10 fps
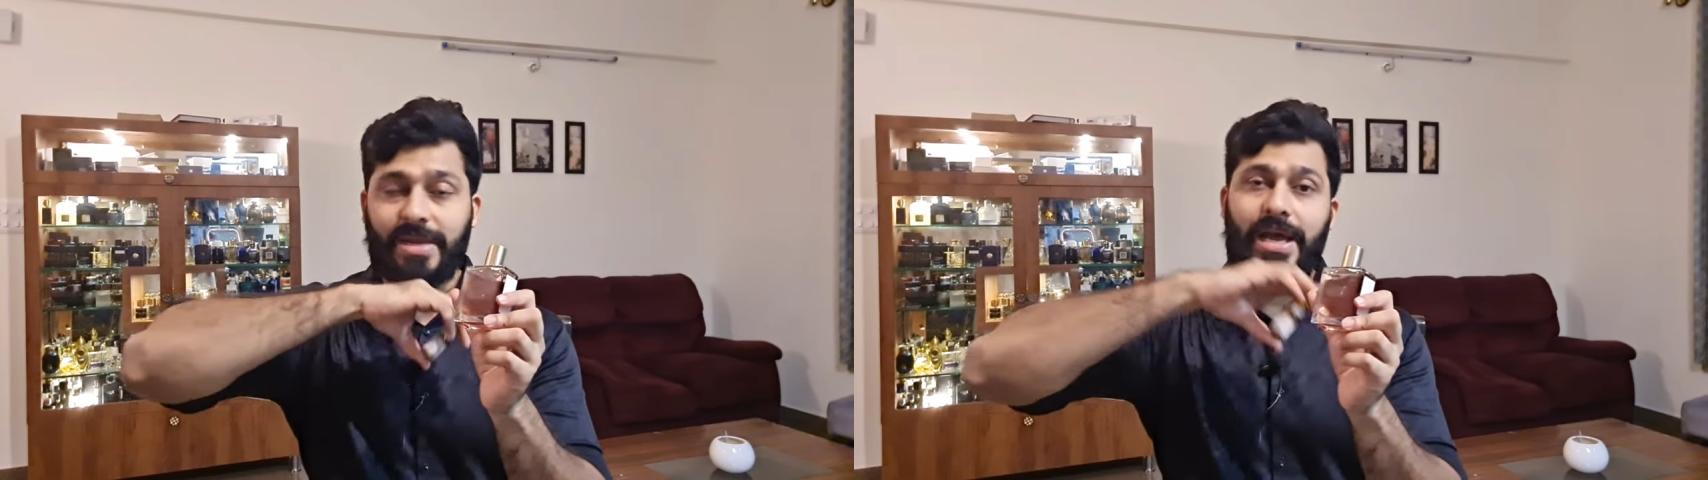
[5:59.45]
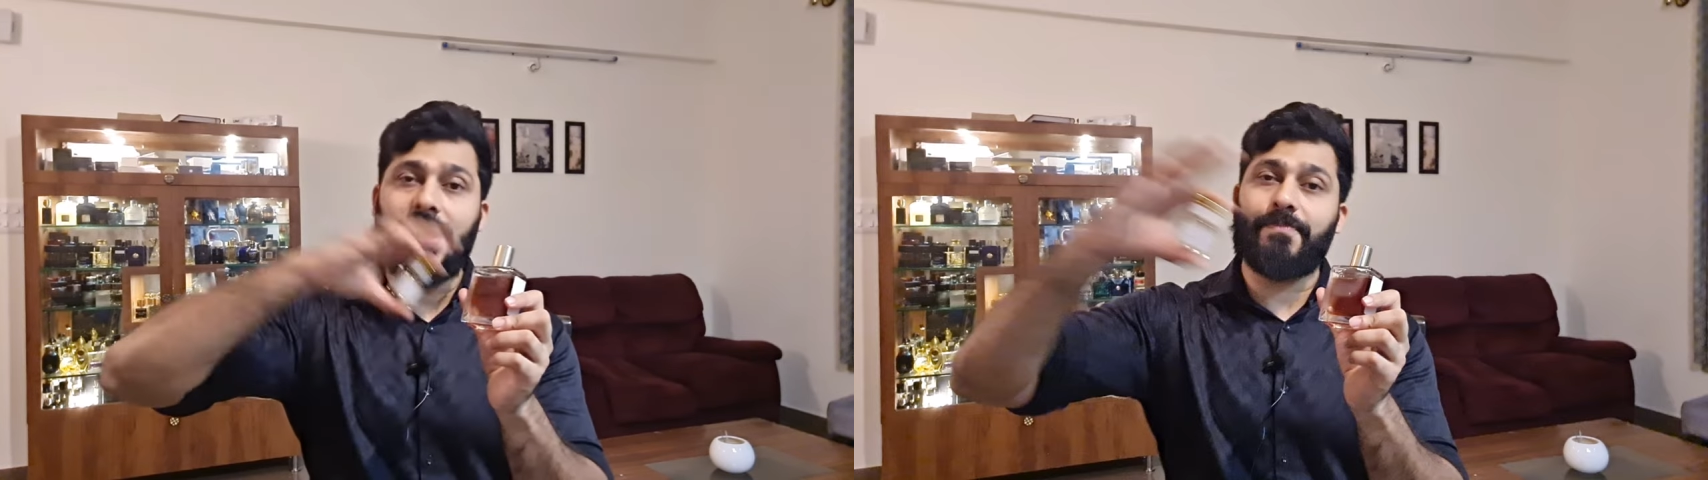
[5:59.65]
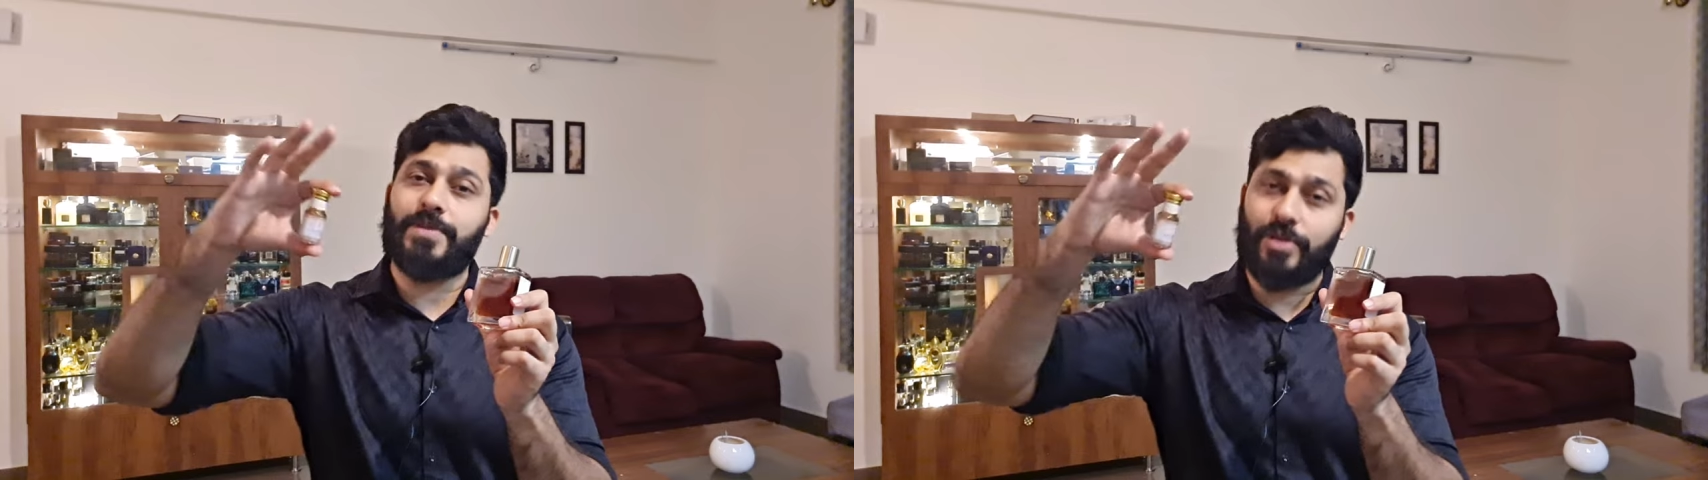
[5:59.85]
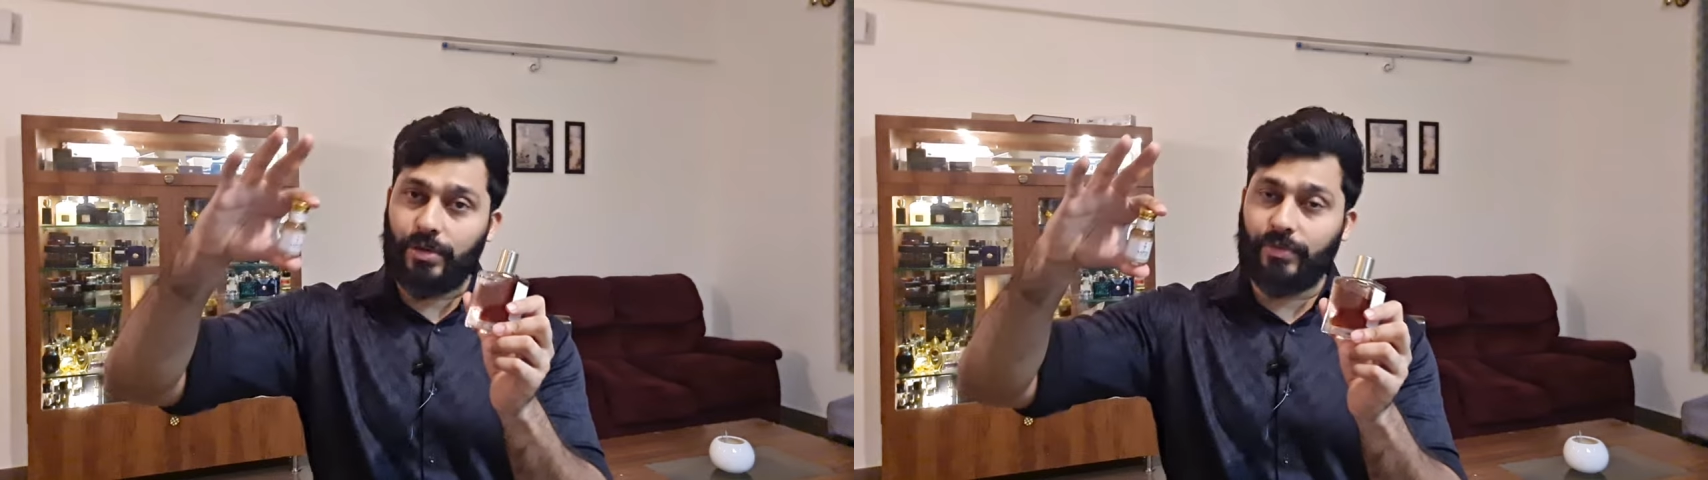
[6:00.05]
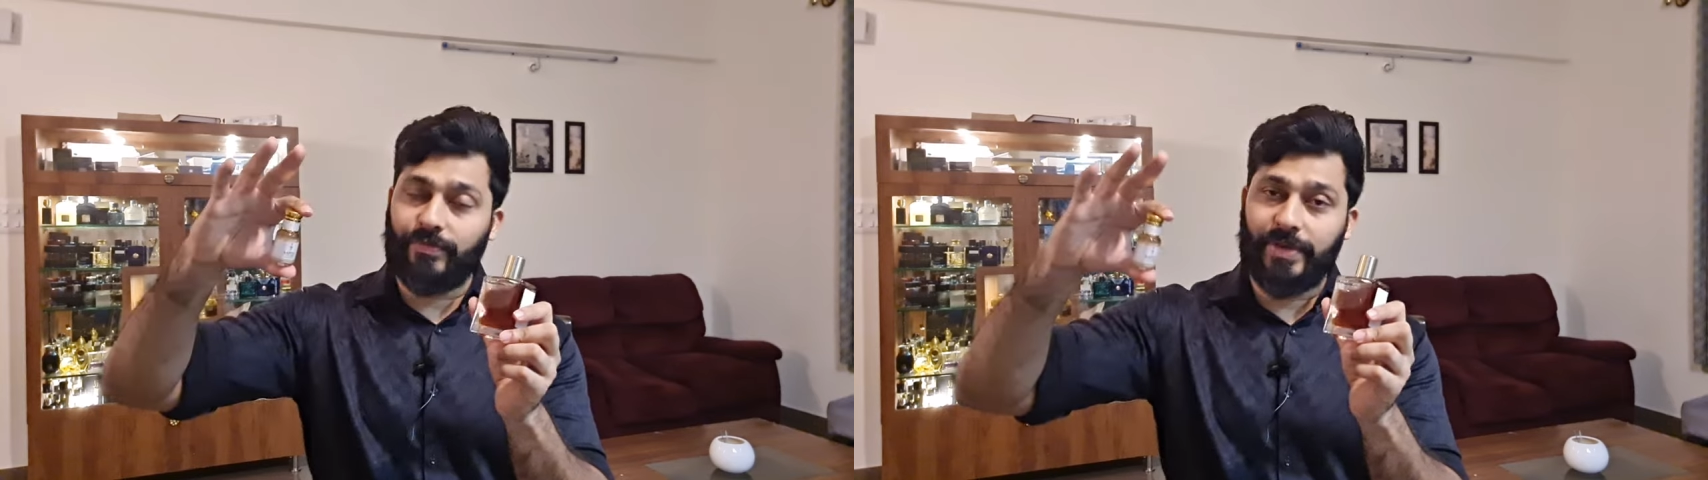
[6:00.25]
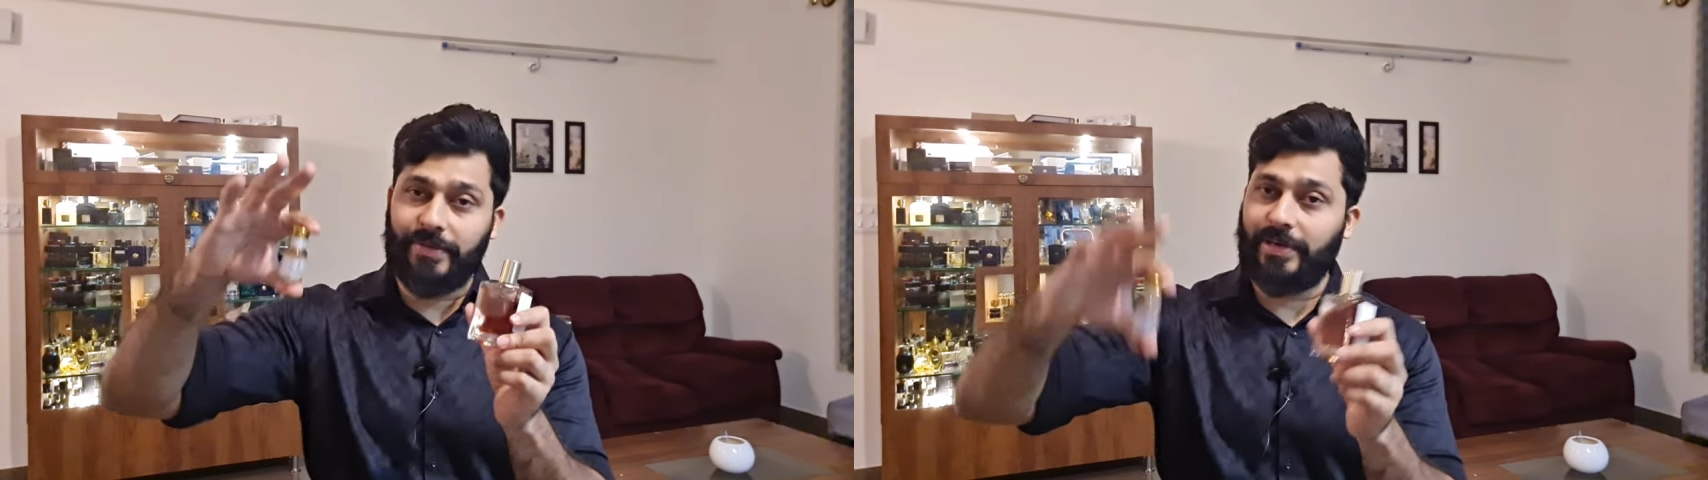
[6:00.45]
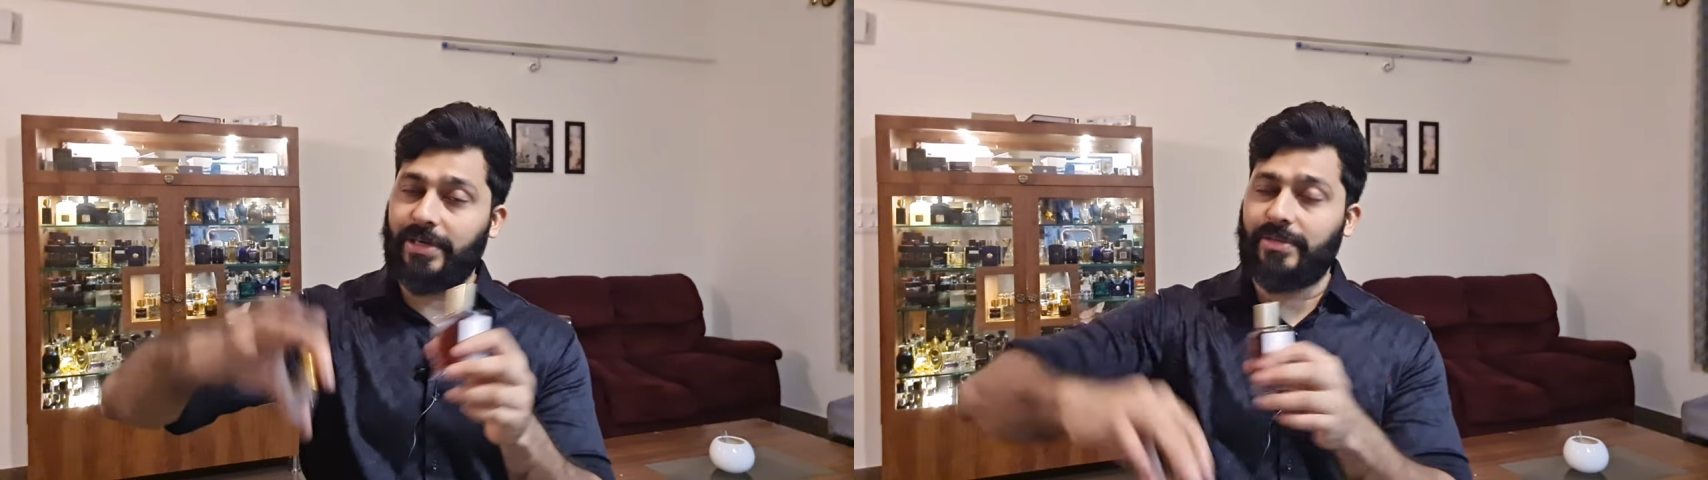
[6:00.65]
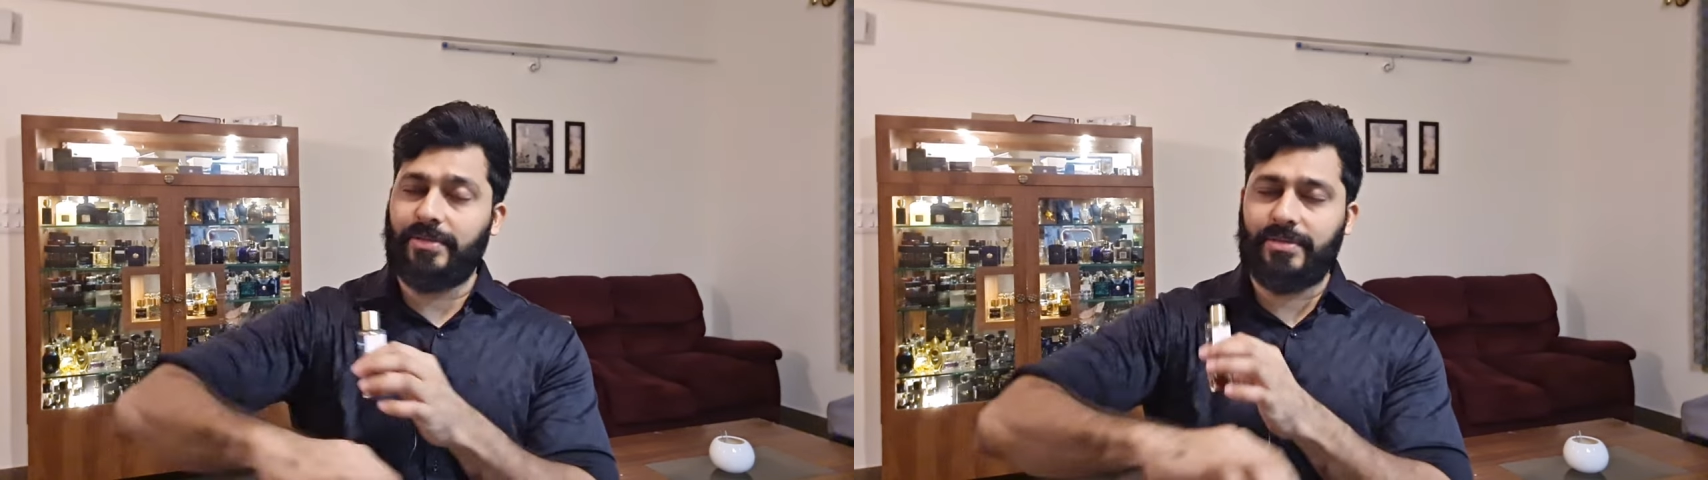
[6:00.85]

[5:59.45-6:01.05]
Absolute favorite.